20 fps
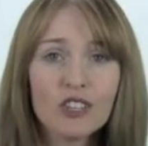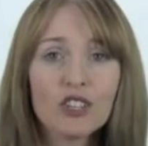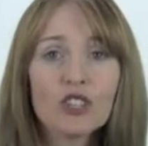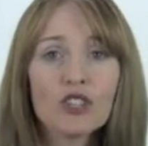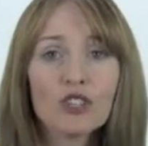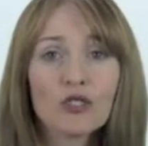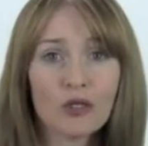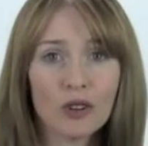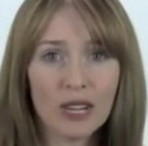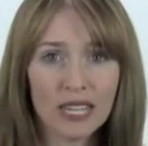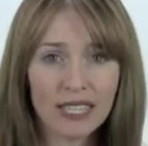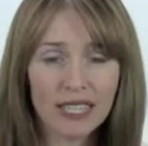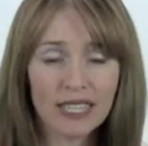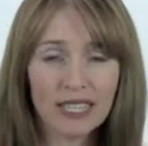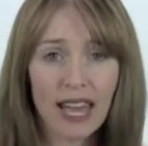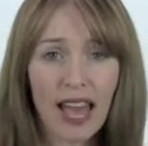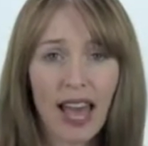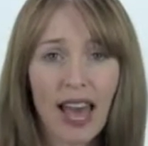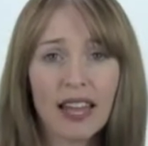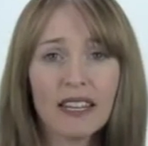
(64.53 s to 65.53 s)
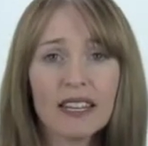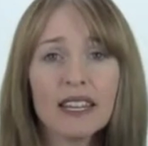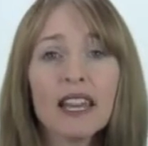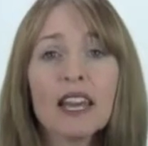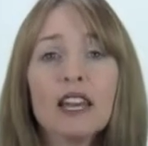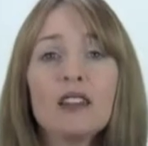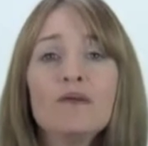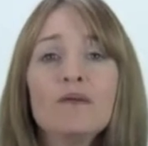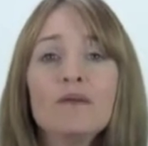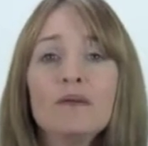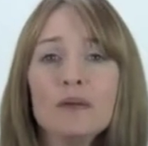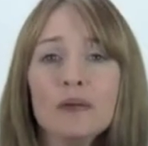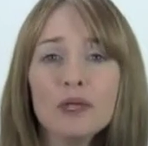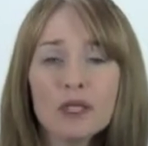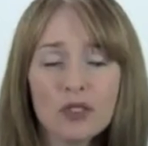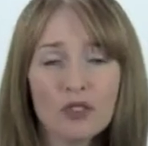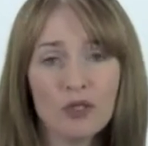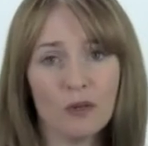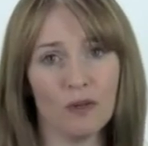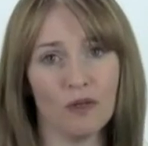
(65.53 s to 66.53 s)
stressed out and
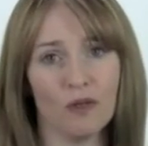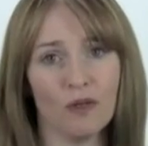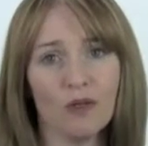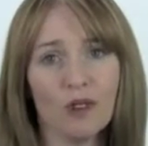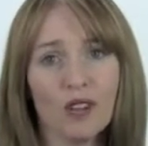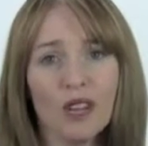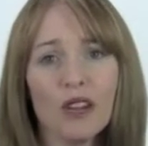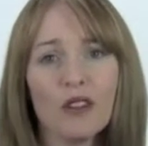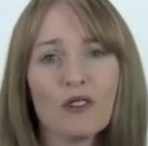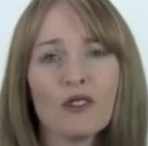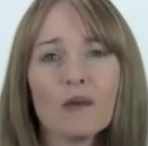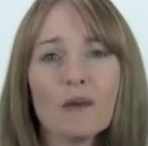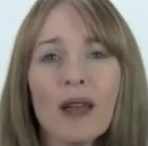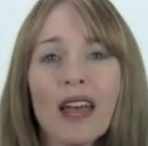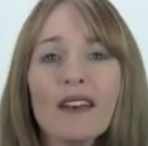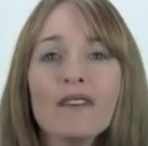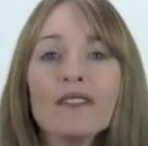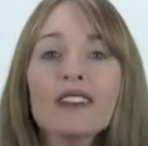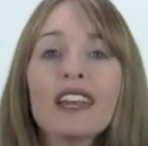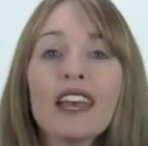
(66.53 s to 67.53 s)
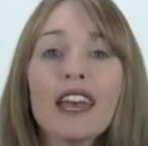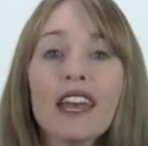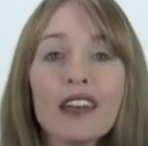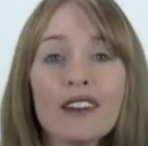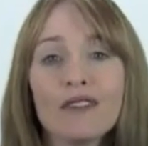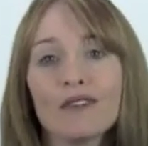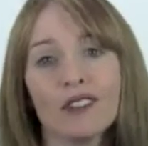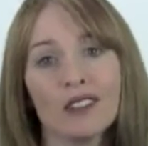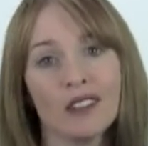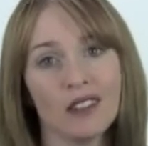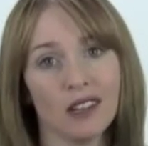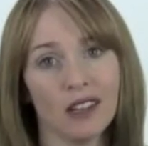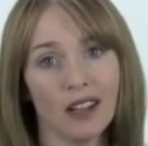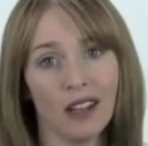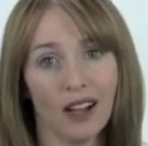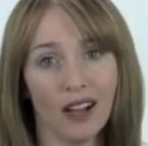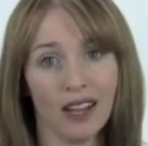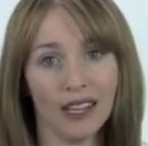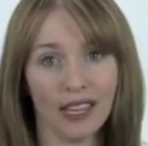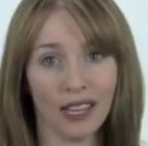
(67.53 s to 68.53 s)
miserable from having
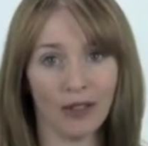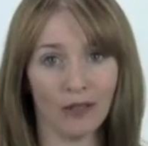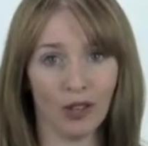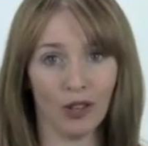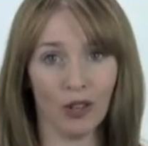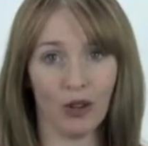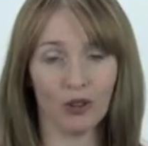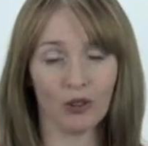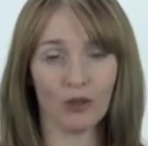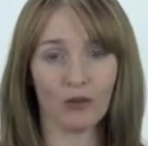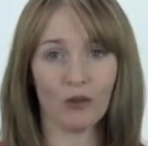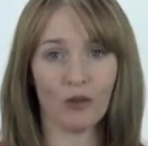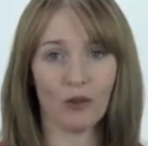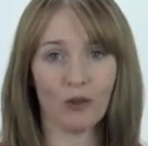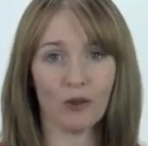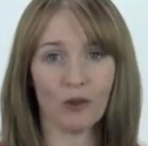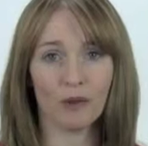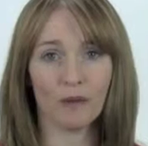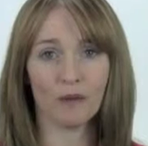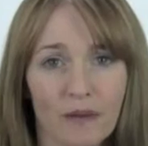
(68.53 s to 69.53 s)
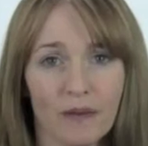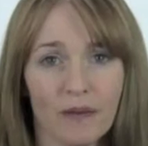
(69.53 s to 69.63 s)
everything I'd ever longed for.